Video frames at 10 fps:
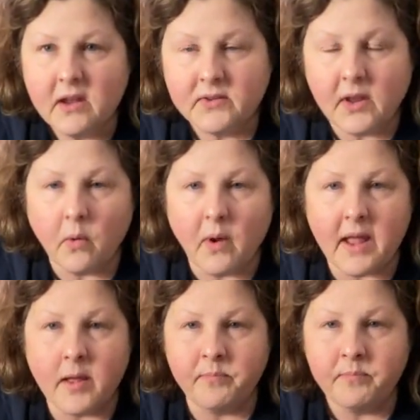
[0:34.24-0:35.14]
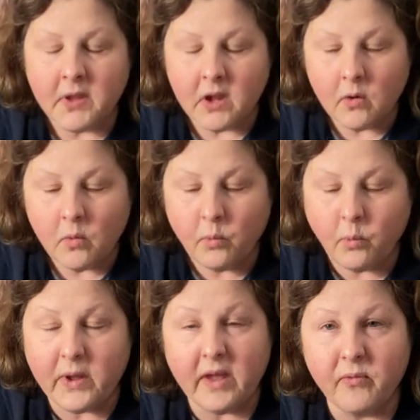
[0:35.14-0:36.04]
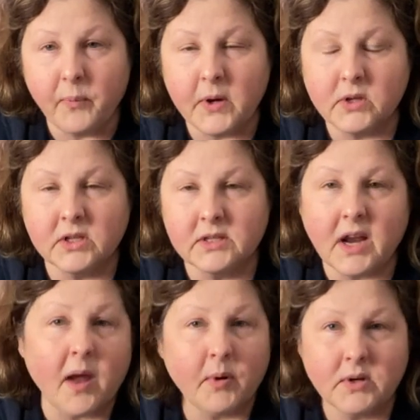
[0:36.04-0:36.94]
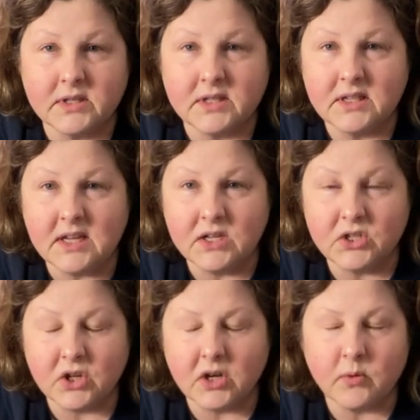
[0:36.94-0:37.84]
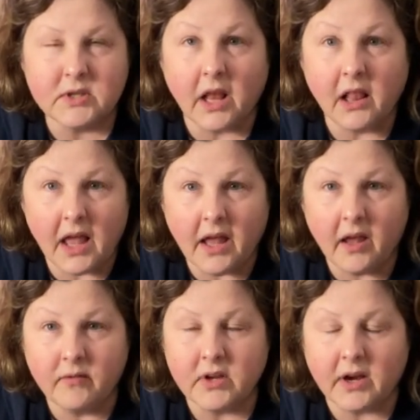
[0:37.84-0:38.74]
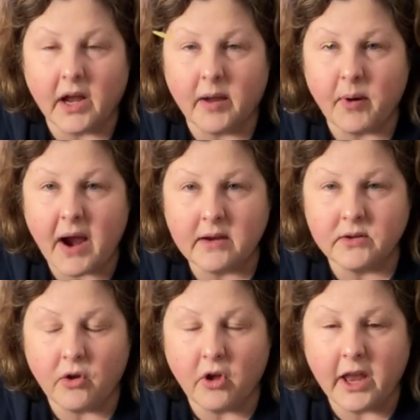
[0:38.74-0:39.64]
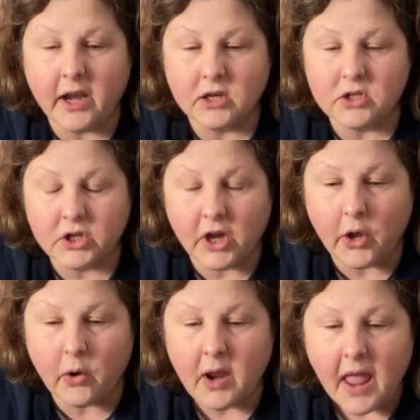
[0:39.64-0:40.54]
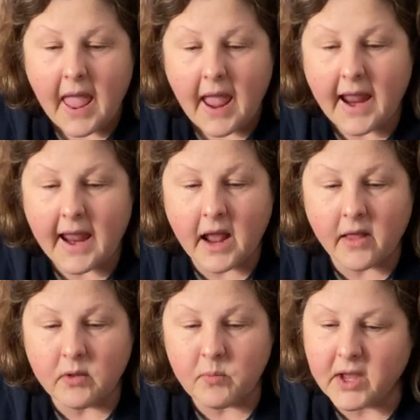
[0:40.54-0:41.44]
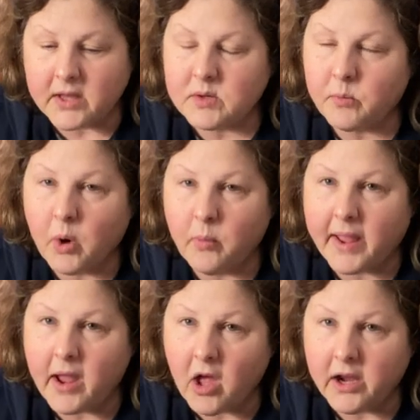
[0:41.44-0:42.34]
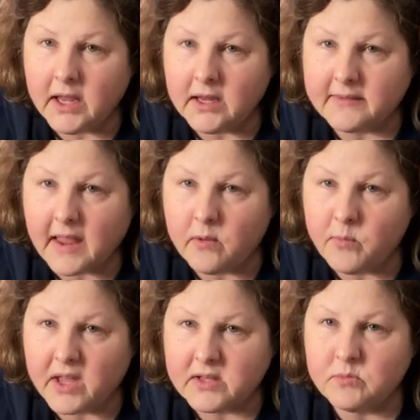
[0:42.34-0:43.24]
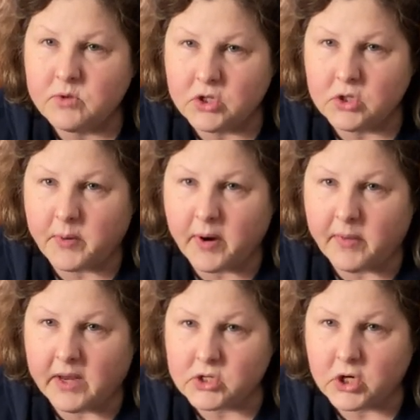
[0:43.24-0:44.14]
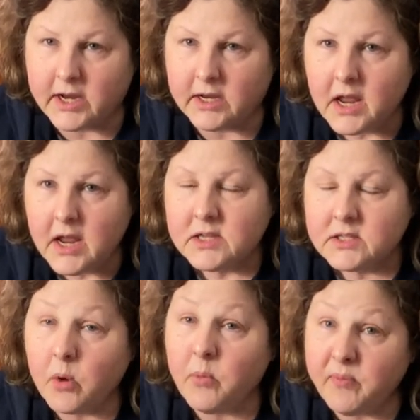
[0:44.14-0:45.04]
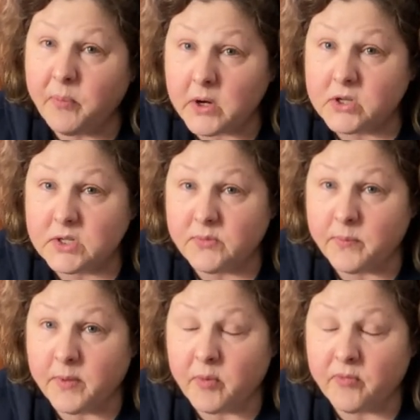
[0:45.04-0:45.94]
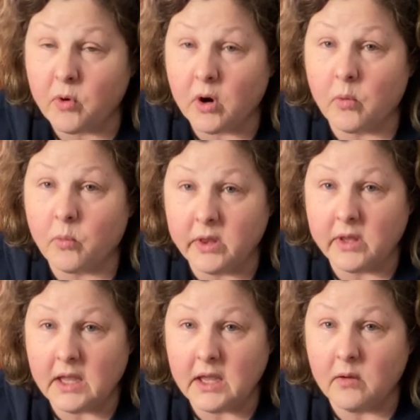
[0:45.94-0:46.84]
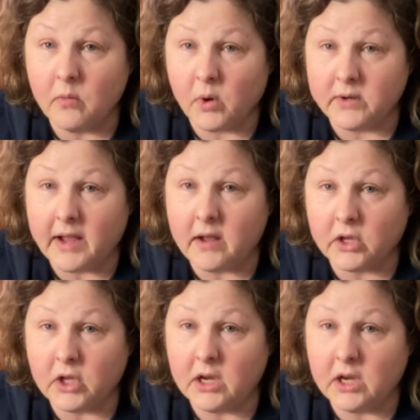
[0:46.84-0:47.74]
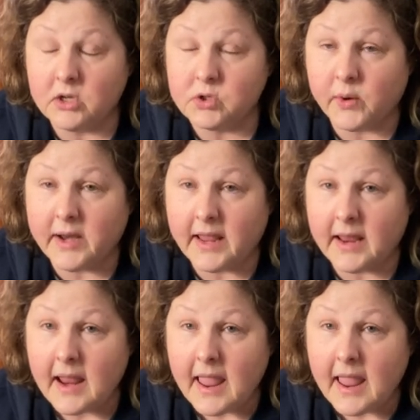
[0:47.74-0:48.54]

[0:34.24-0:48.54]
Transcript: so um, we've purchased, I purchased a t-shirt, which I loved and I bragged on and showed. And then we got some probiotics and then we got some gingerbread men treat. So we've purchased from them before, really worked out good and enjoyed it.